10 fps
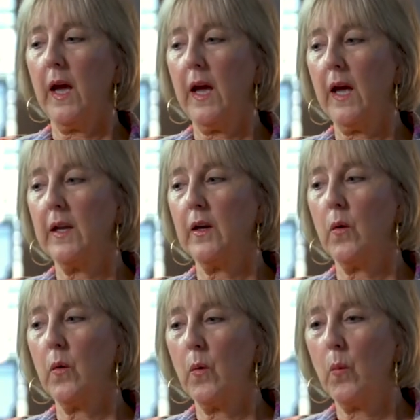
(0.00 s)
And
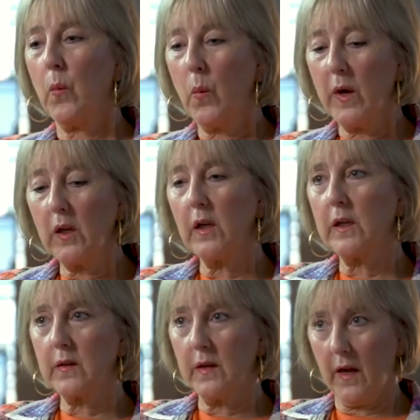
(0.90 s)
we look
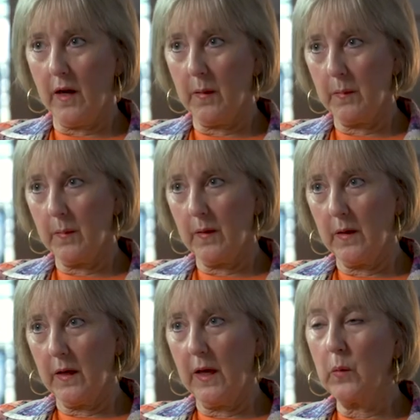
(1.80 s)
at the app
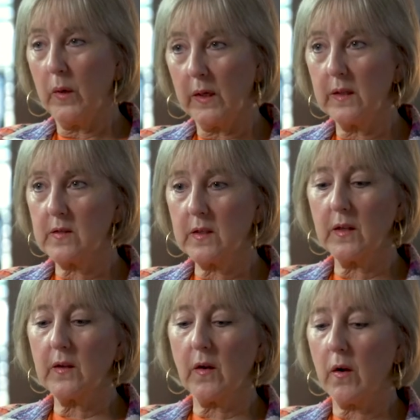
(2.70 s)
and we can
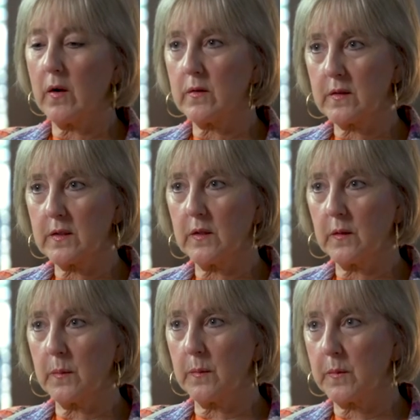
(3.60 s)
see there are
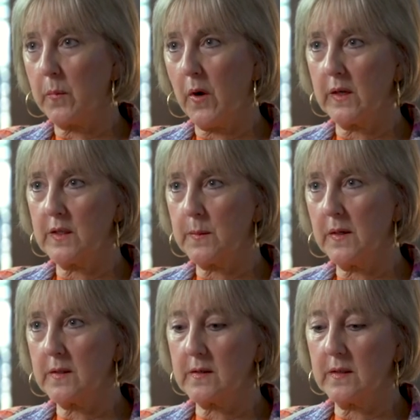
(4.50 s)
still parking
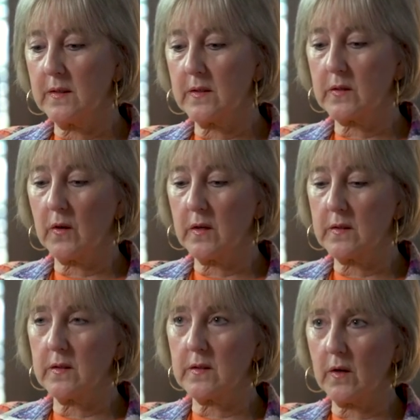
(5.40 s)
spaces in this garage,
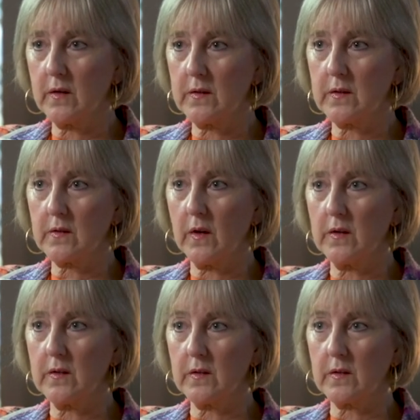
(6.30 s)
this garage, this
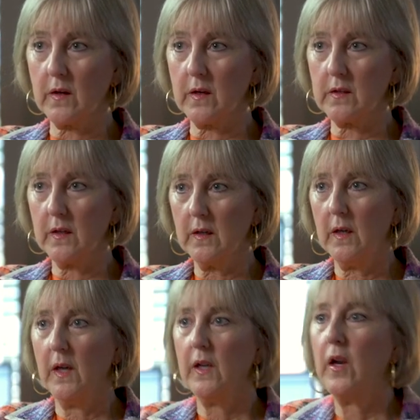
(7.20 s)
garage, this garage.
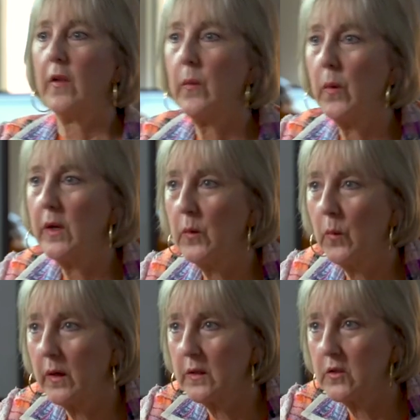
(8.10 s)
Mm-hmm. Not the one you
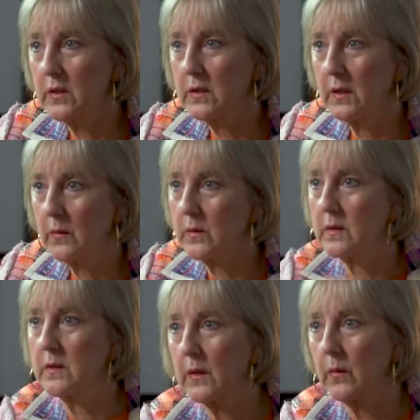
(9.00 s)
want at G10, which
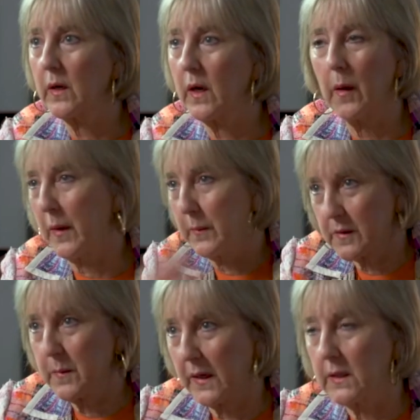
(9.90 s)
is like right. I mean, I'm
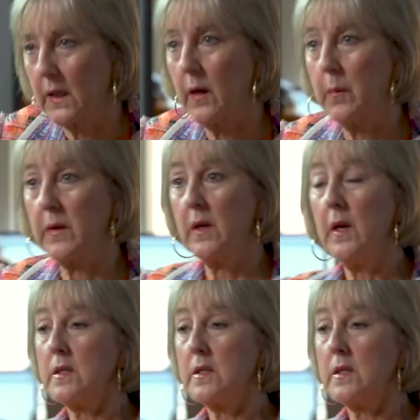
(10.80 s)
just making that up. Right.